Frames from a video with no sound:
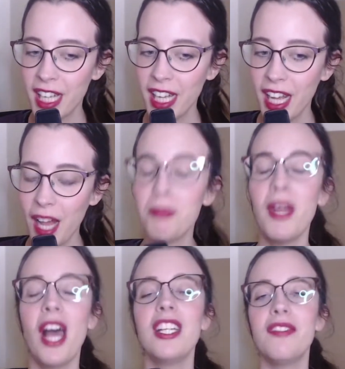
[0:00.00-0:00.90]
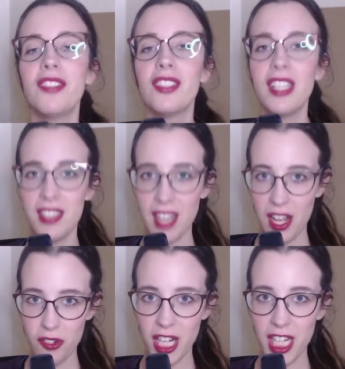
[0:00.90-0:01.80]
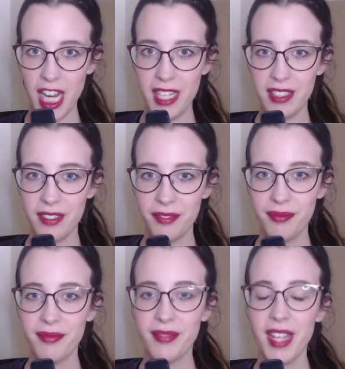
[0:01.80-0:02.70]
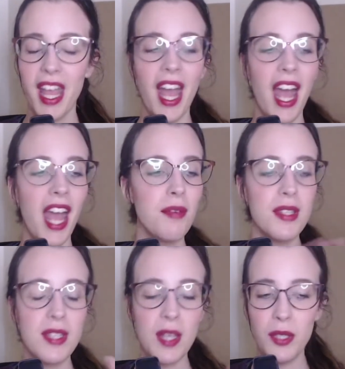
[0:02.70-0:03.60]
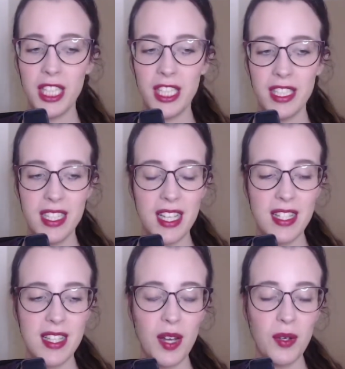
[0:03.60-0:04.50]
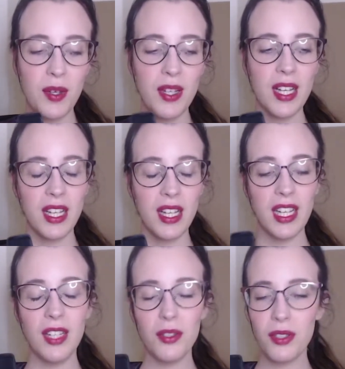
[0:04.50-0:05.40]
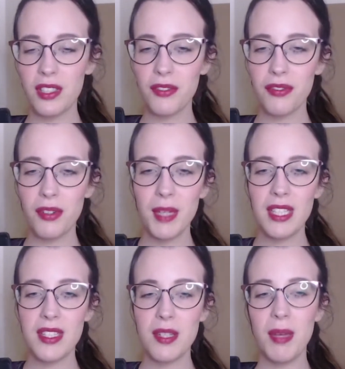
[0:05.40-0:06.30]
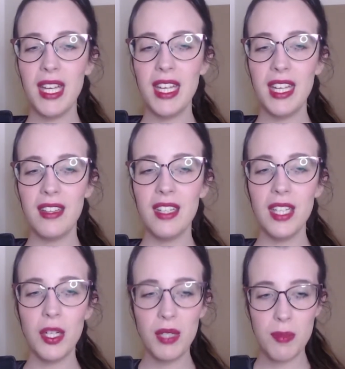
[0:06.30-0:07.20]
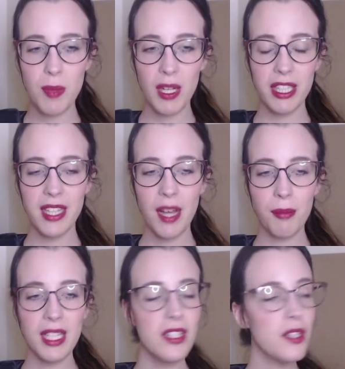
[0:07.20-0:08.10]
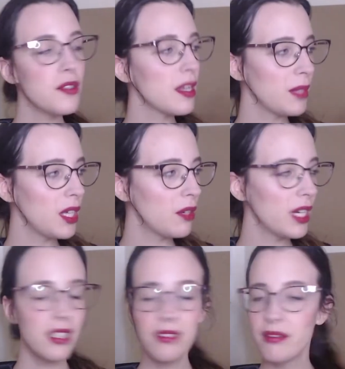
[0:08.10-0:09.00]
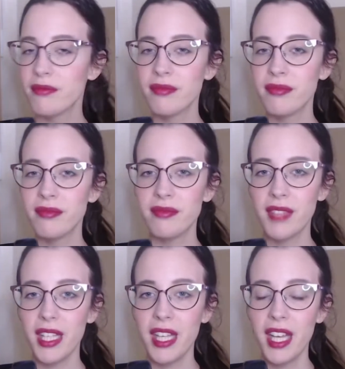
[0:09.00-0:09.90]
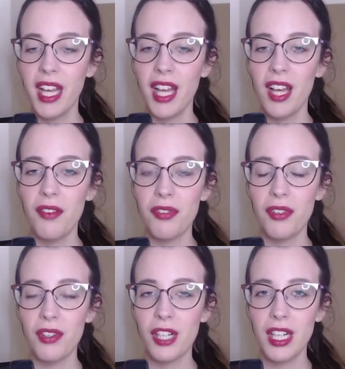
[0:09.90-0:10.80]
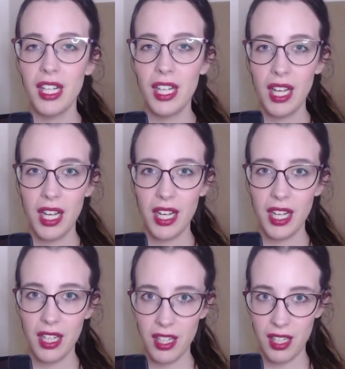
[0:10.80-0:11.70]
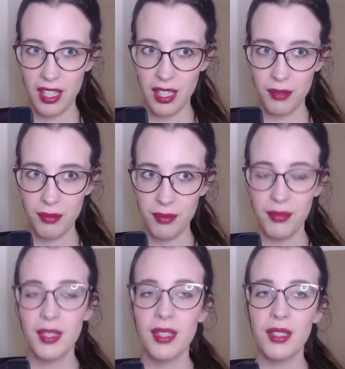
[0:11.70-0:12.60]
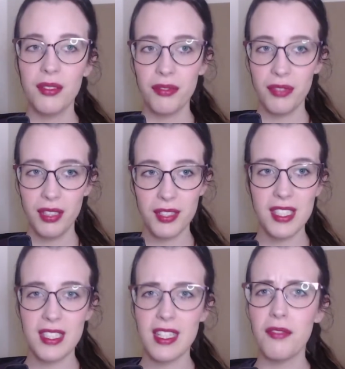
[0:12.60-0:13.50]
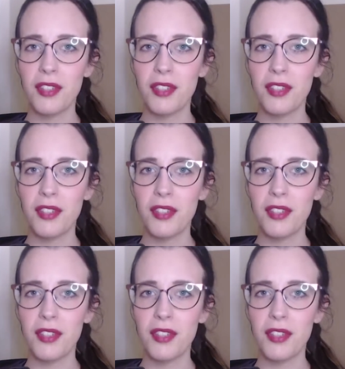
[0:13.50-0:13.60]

I'm not even exaggerating. It was so good. So in order for me to be in the yoga spirit, I'm gonna do some yoga for I was gonna say for